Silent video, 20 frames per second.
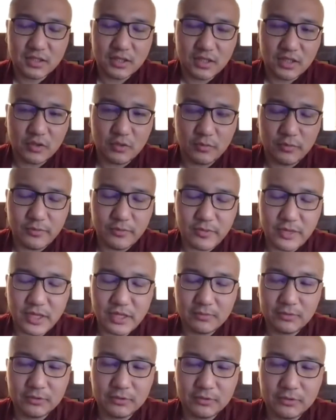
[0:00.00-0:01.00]
It will be
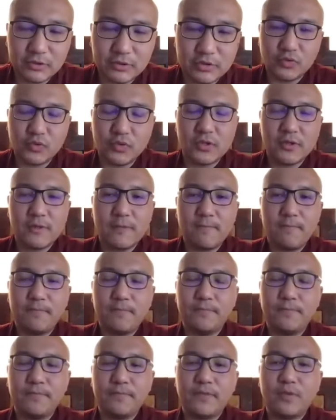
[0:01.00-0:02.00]
able to
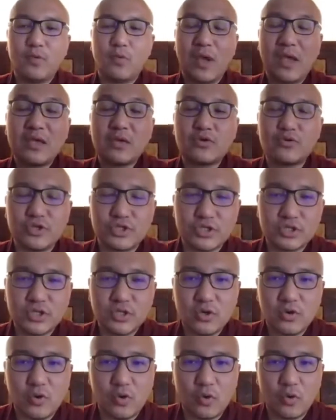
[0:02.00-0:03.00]
vanquish
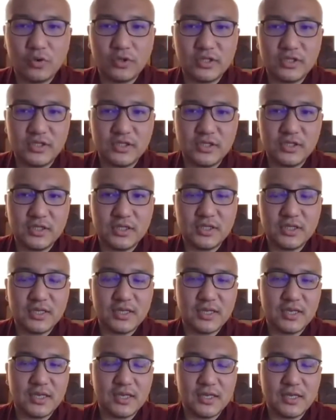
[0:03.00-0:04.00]
all the
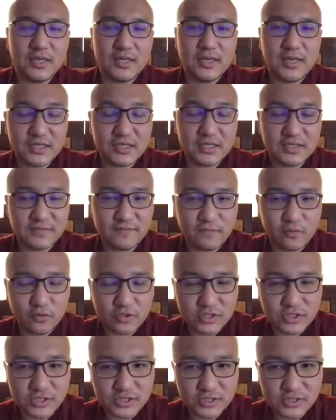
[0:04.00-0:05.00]
negative
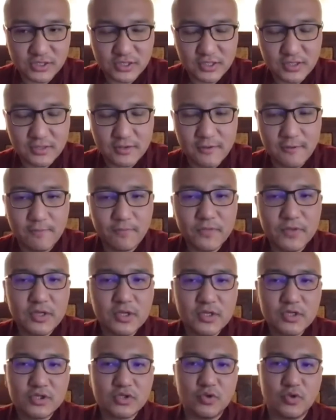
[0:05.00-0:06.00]
forces.
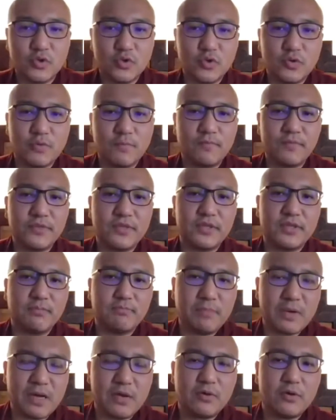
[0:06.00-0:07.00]
So the
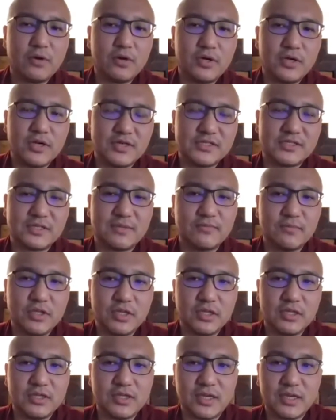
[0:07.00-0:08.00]
power is
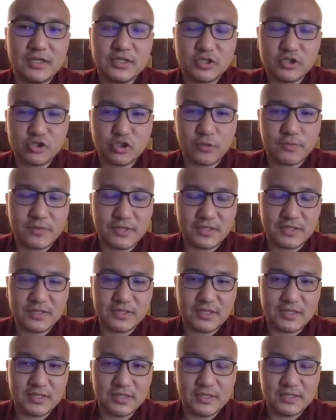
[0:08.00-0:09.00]
something that stop
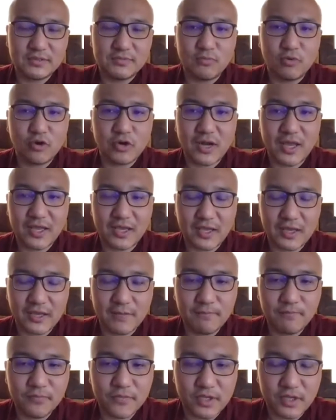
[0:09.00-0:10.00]
that is more like a
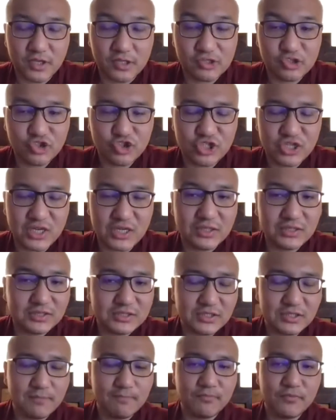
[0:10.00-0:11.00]
shield.
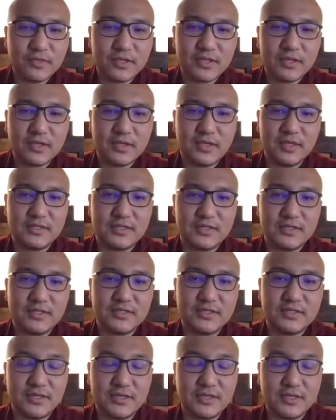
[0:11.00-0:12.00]

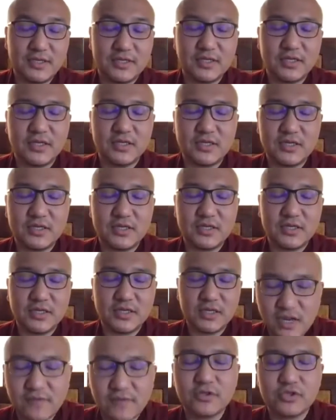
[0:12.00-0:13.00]
It
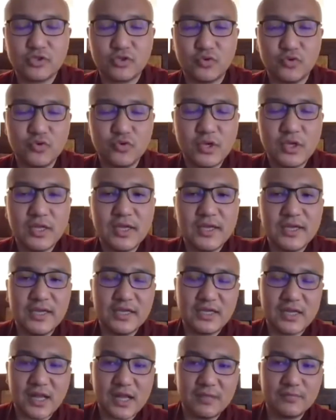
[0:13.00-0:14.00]
covers you. It
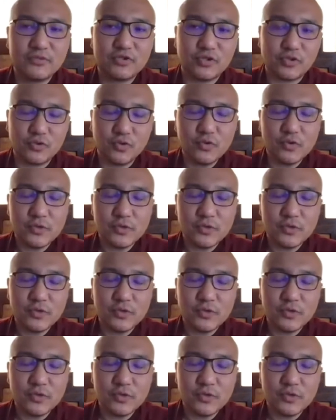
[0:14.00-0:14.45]
helps you.